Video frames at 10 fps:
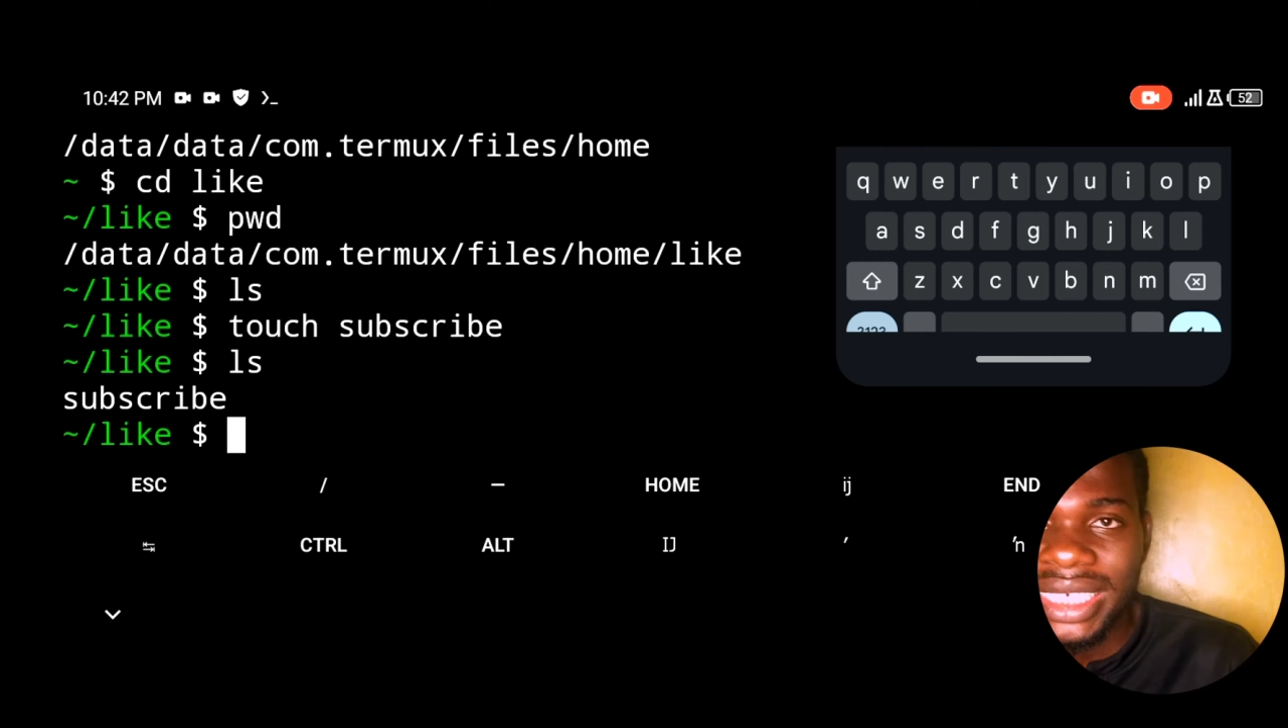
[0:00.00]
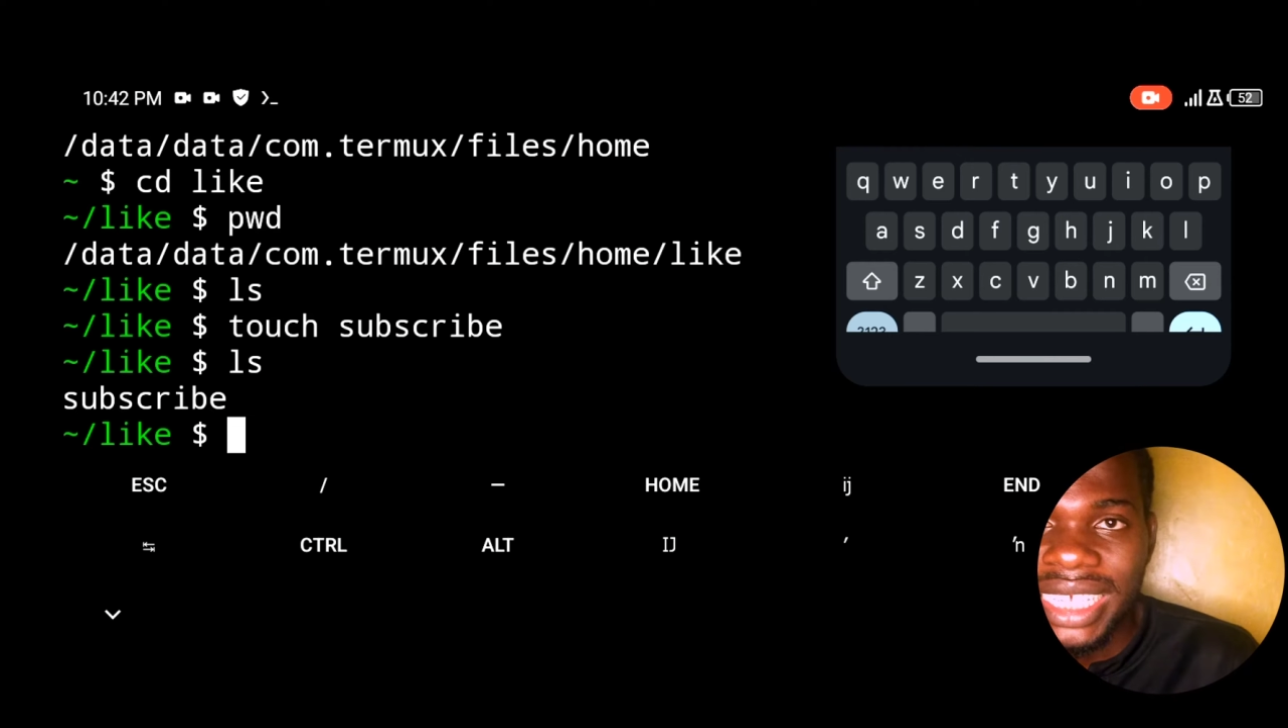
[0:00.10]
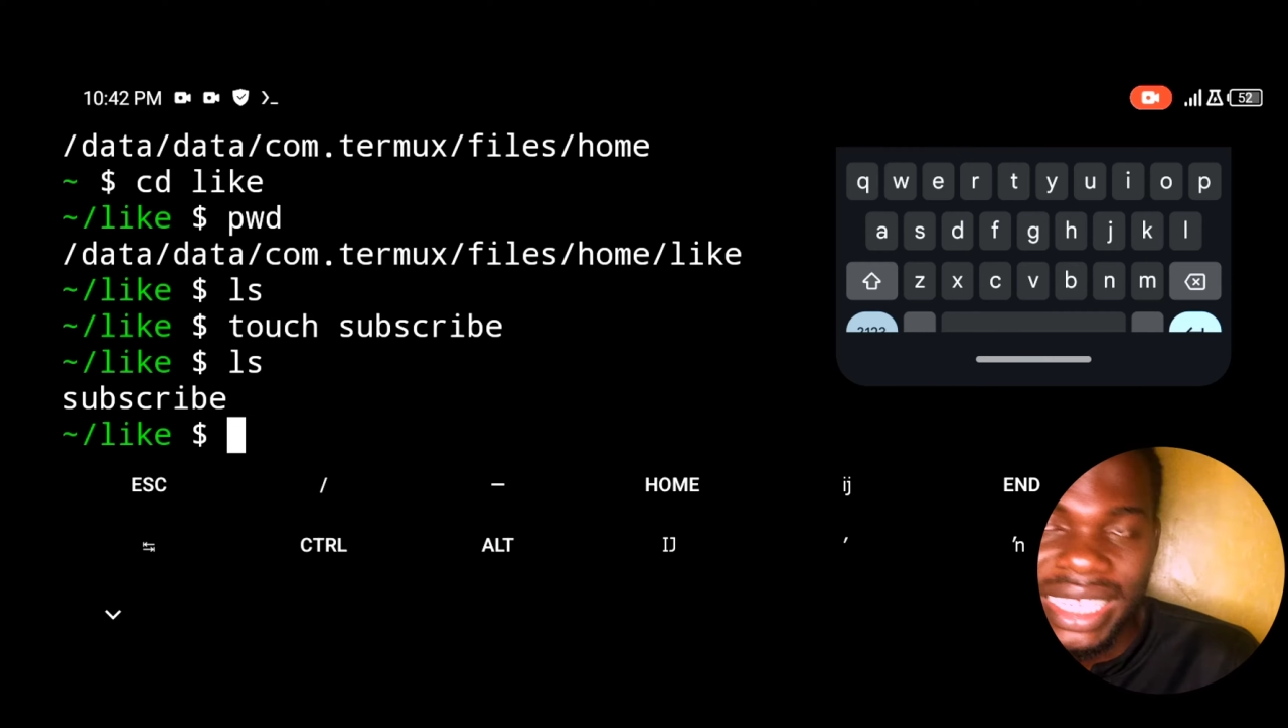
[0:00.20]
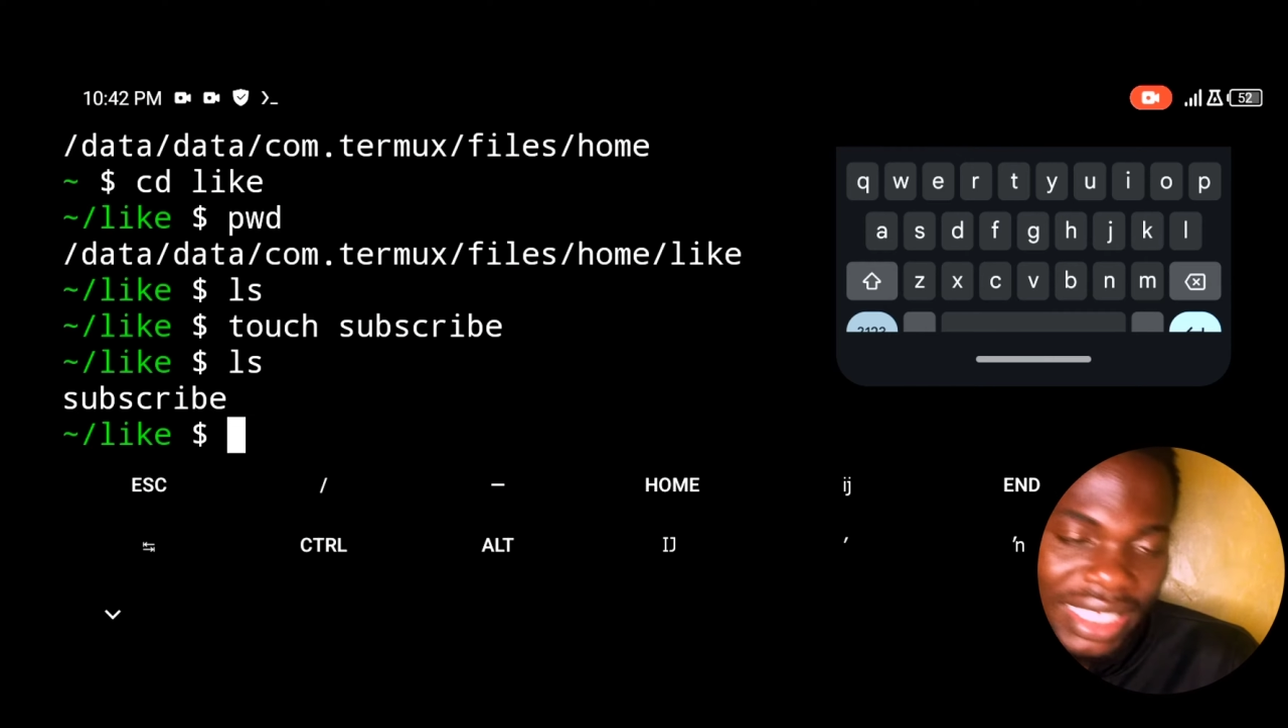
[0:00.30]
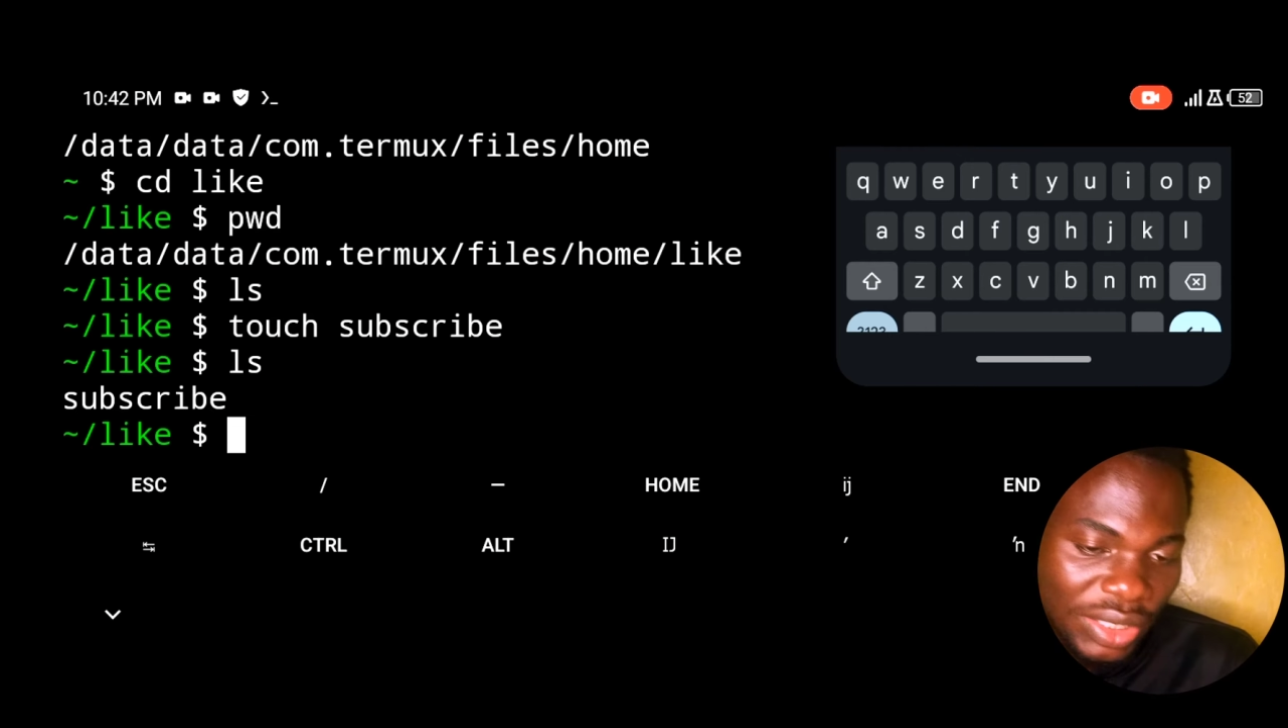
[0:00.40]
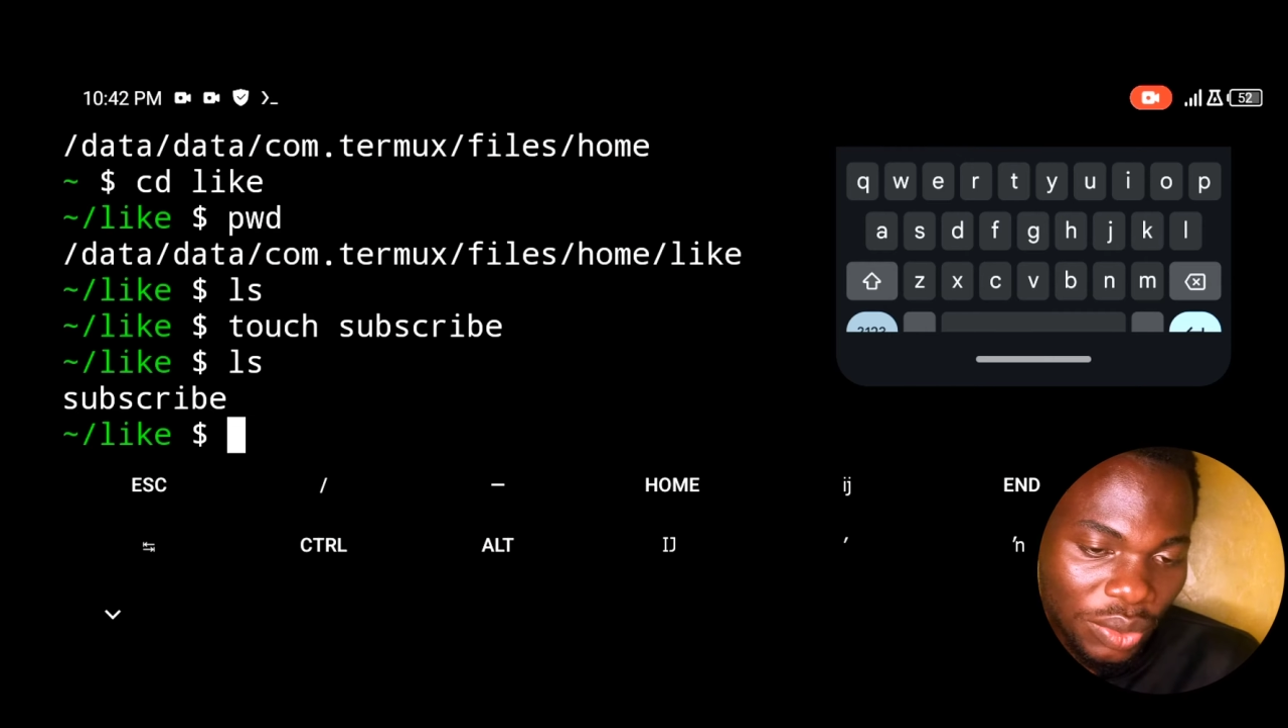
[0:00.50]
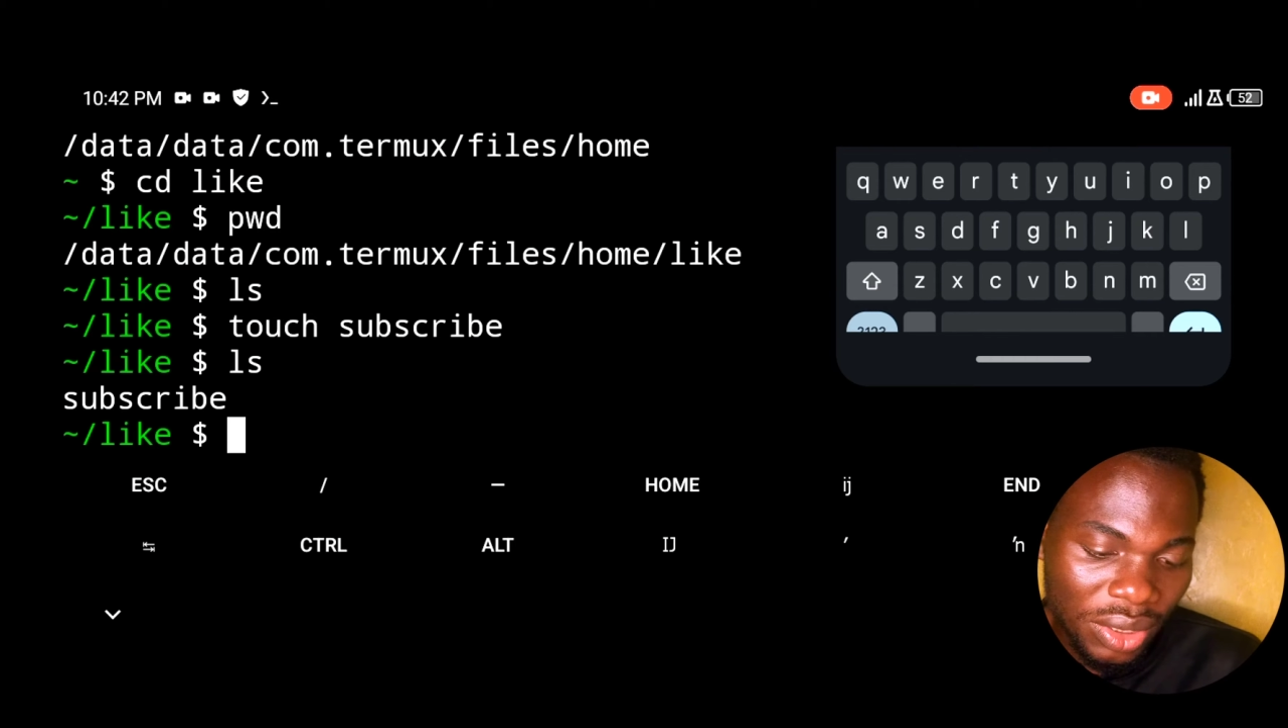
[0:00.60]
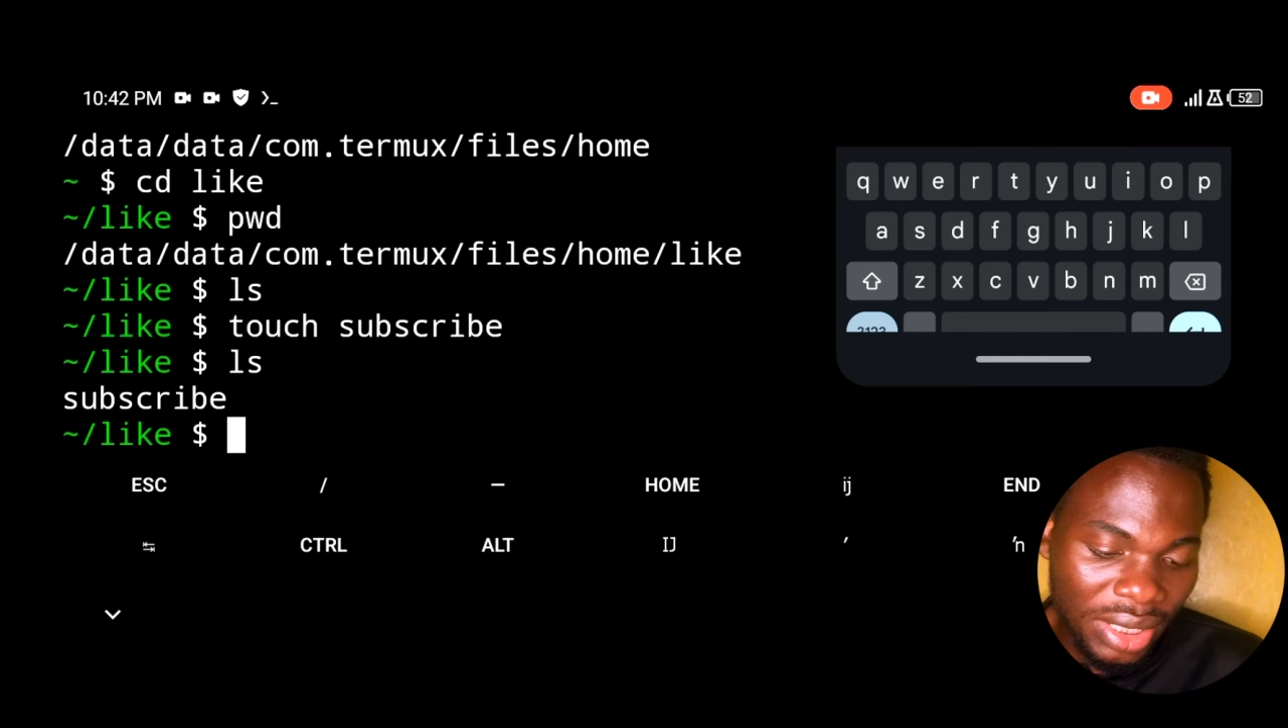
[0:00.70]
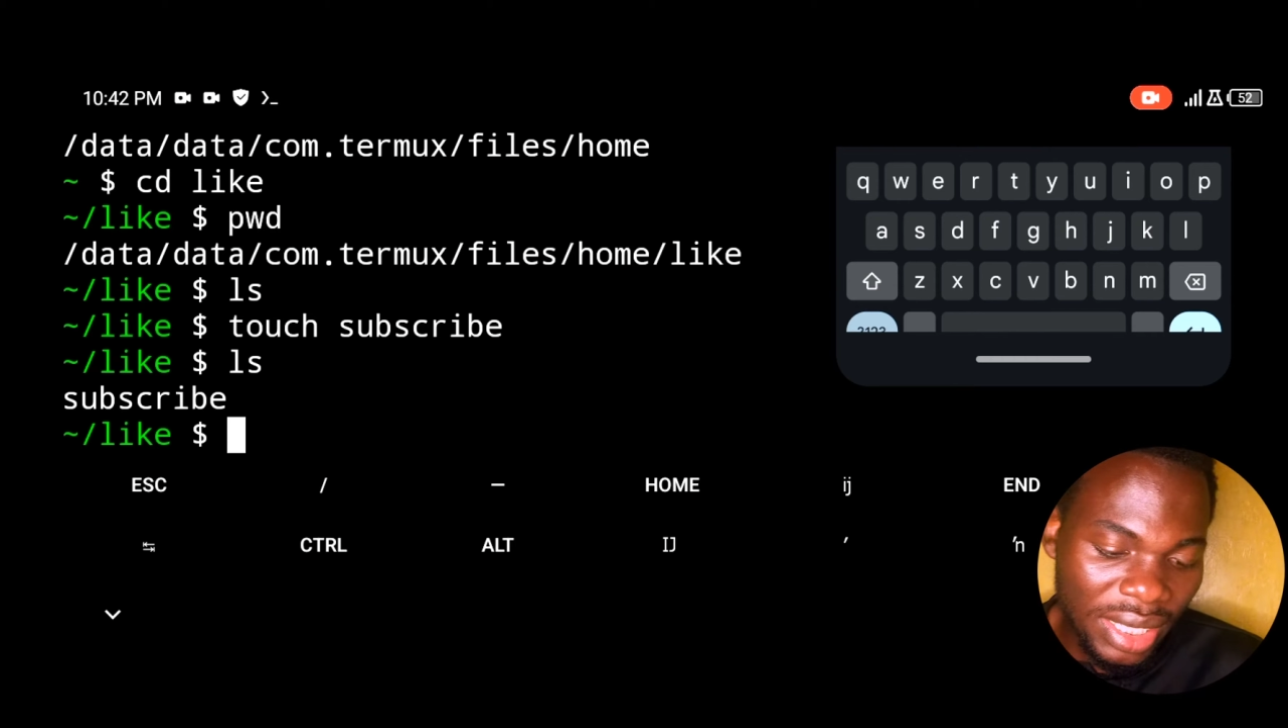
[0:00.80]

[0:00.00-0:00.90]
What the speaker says: directory?